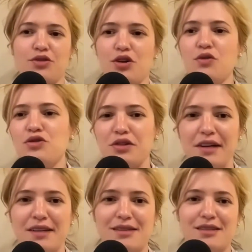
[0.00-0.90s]

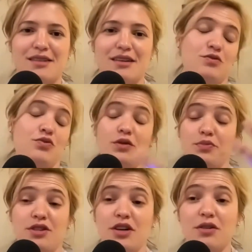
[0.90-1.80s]
socialist, as well,
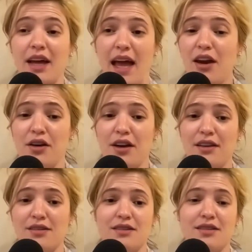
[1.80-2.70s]
particularly anarchist,